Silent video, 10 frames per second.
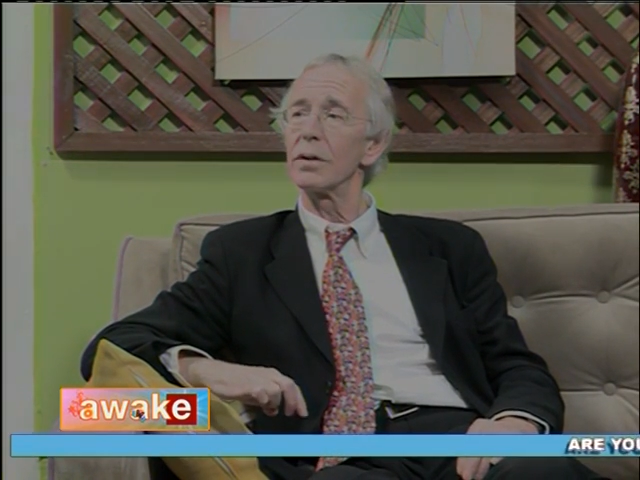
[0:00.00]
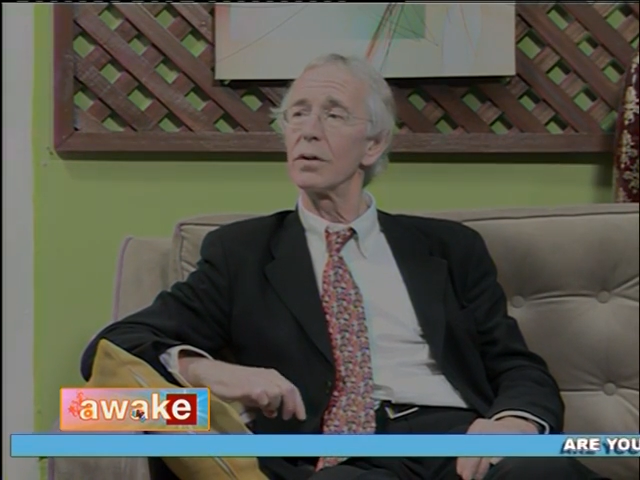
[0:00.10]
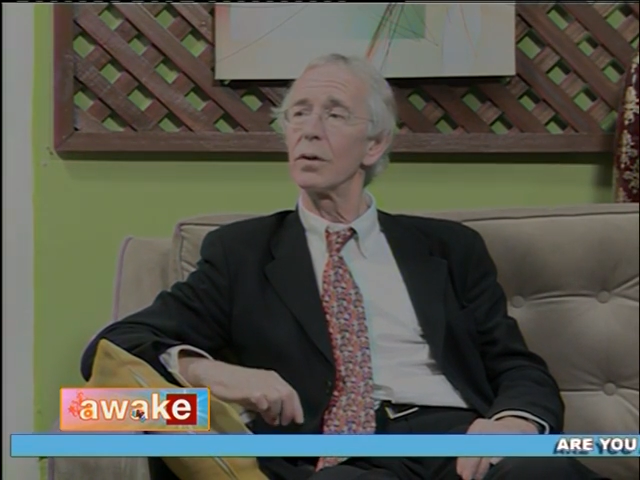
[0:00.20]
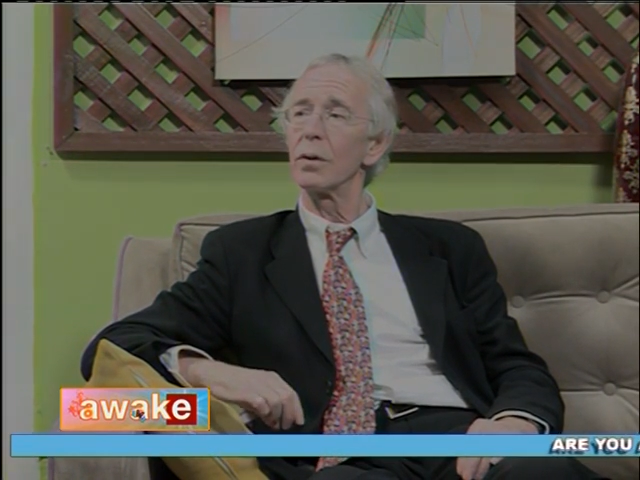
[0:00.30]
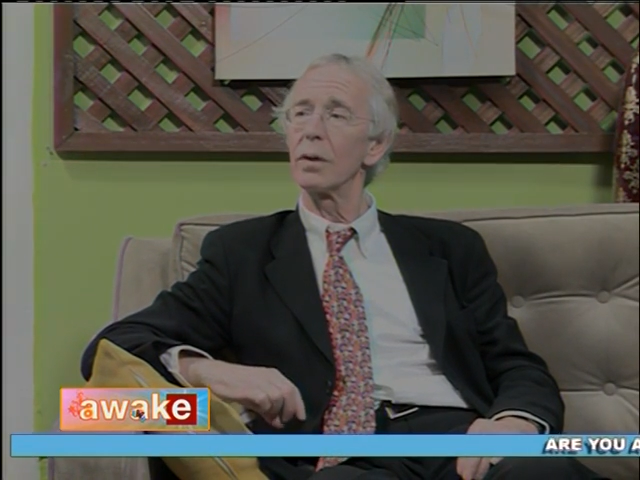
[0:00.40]

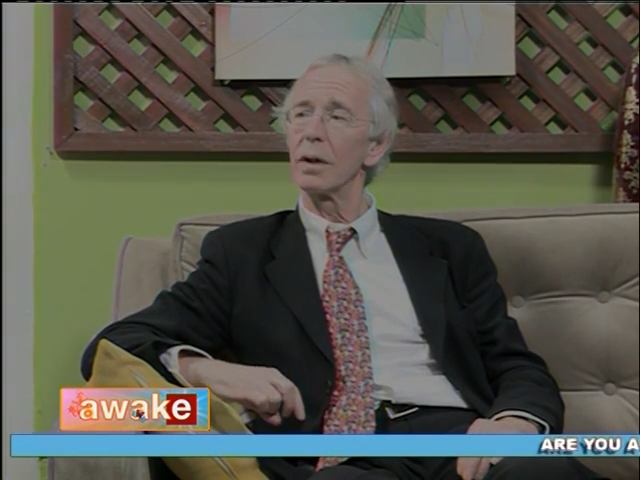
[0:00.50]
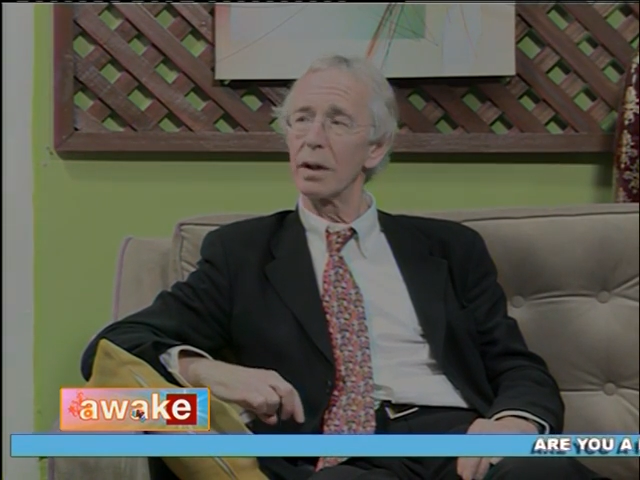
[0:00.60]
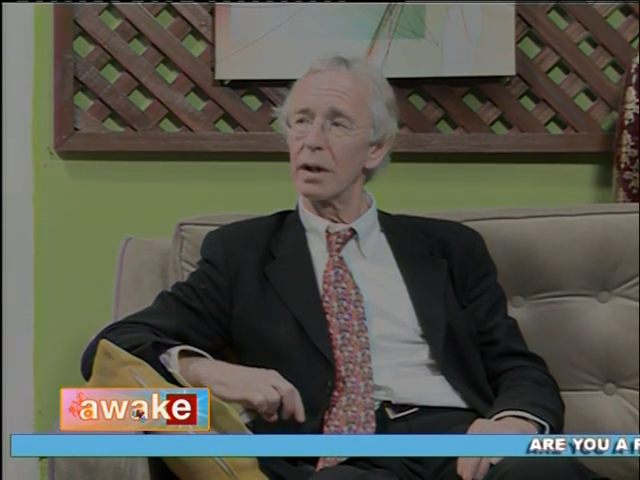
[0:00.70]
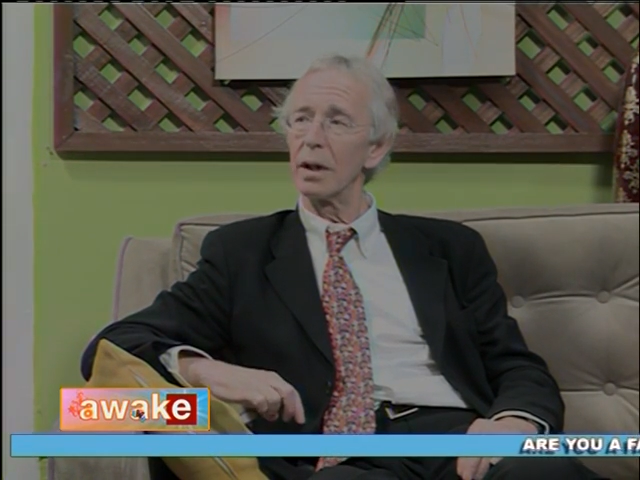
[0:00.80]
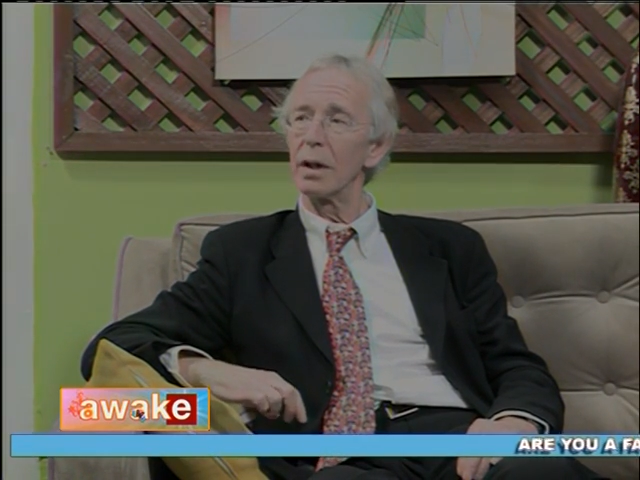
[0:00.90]
Was so
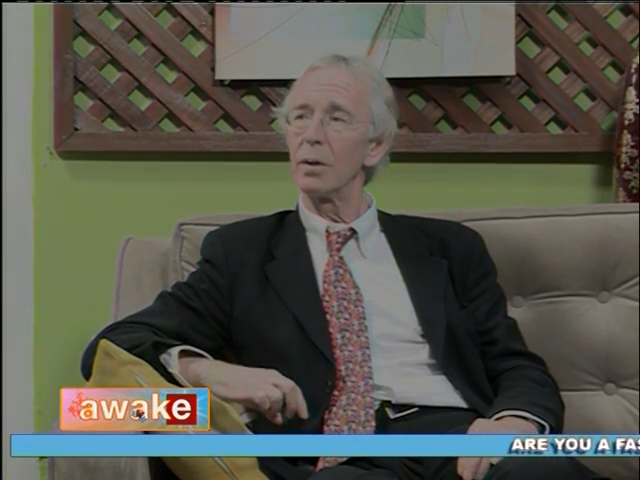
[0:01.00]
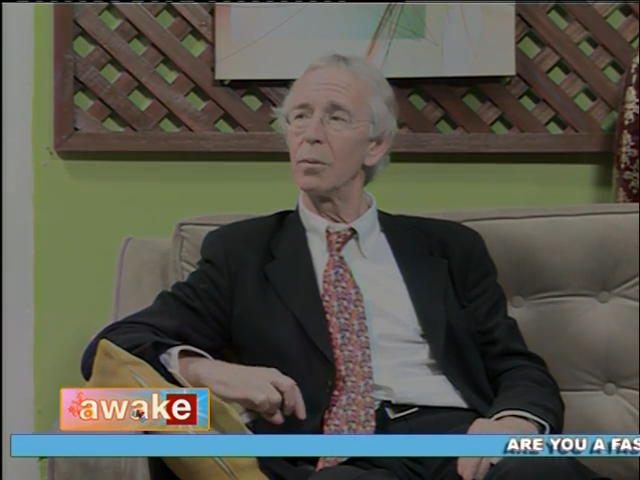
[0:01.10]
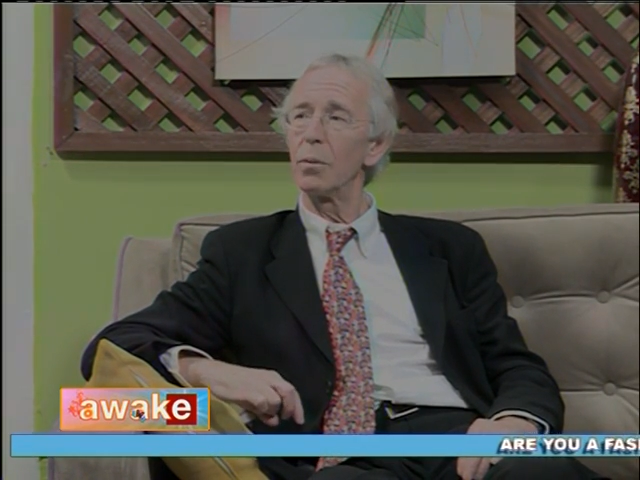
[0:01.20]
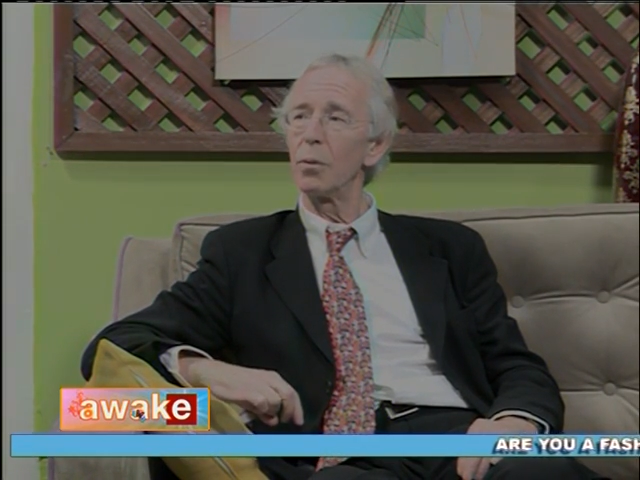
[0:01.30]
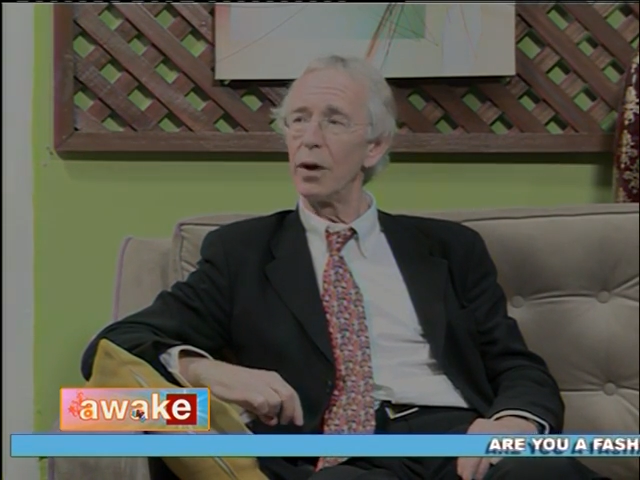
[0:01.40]
Ghana. Mm -hmm.
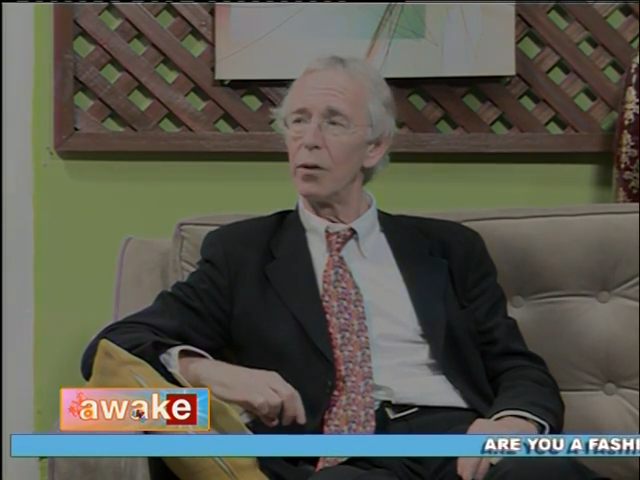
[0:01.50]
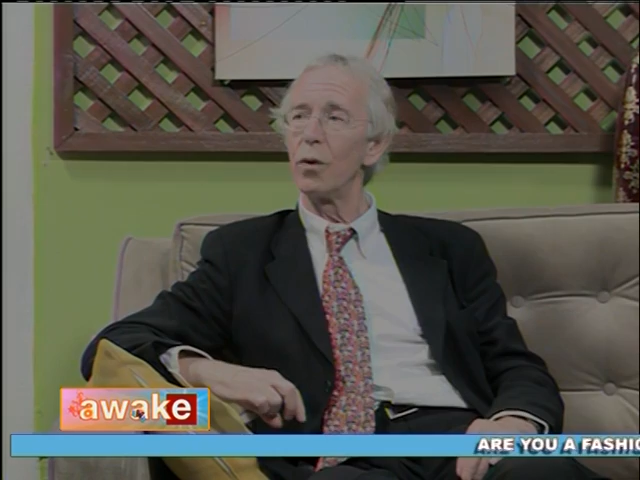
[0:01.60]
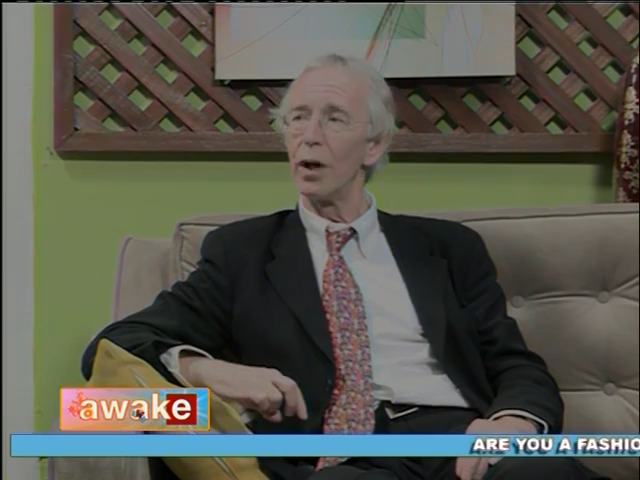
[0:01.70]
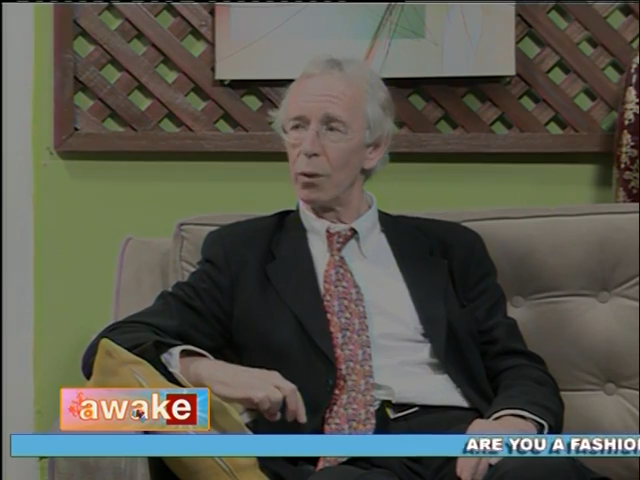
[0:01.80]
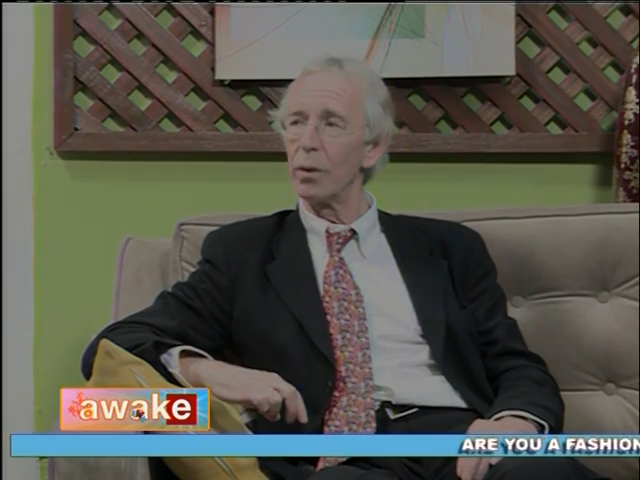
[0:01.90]
we
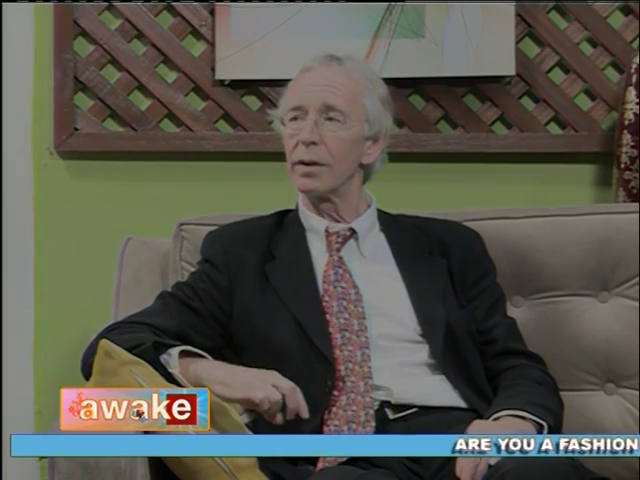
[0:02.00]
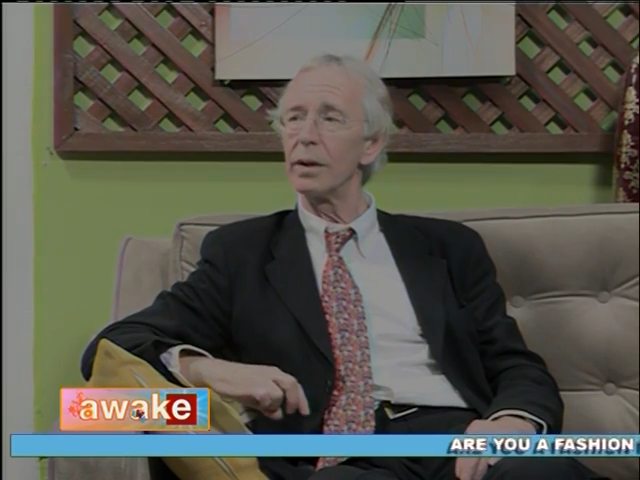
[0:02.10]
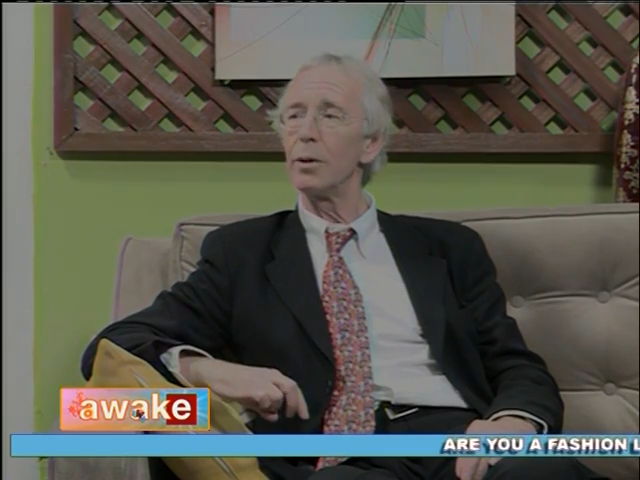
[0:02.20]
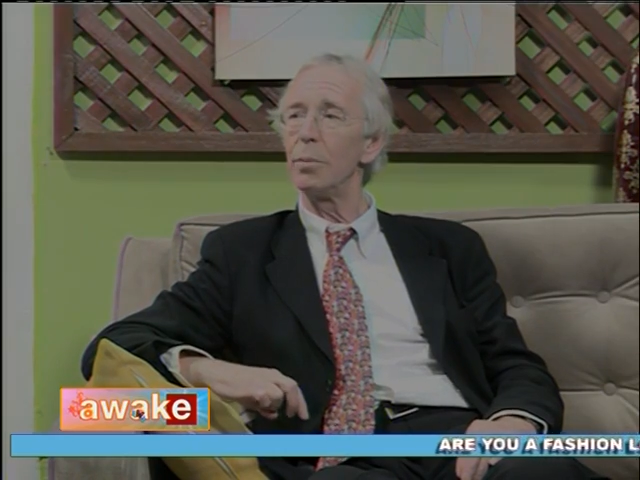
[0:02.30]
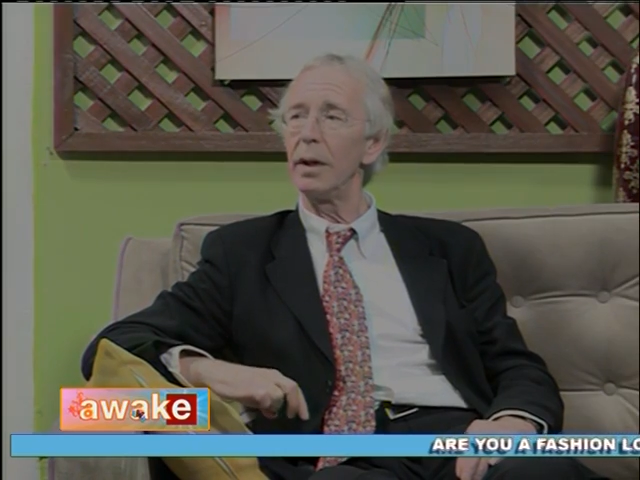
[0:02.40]
really
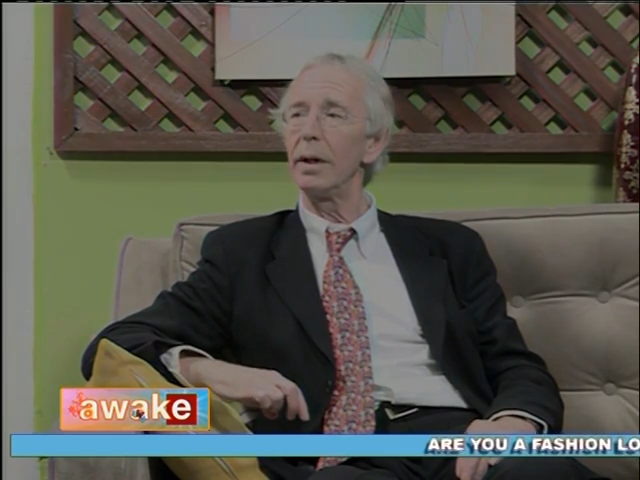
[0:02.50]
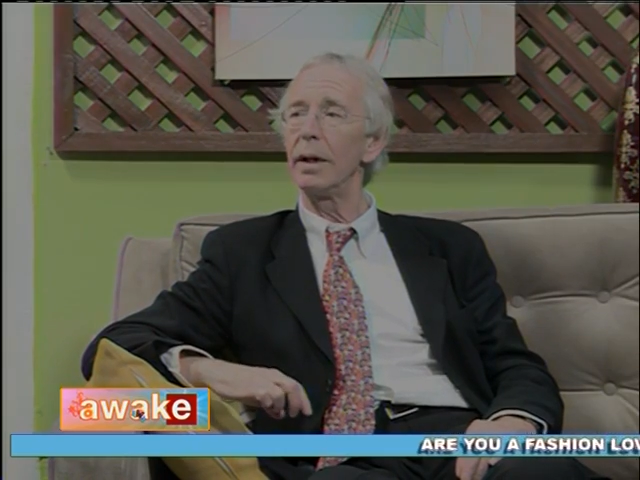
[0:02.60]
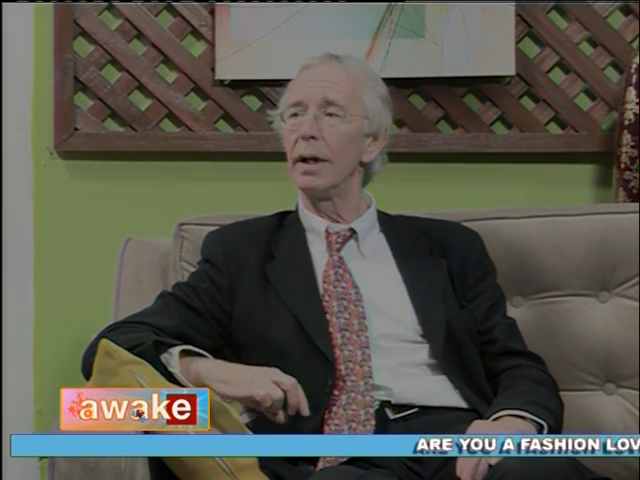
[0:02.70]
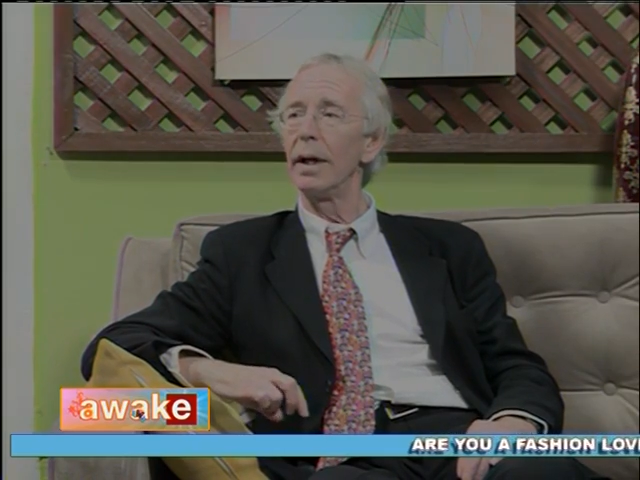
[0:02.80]
wanted to be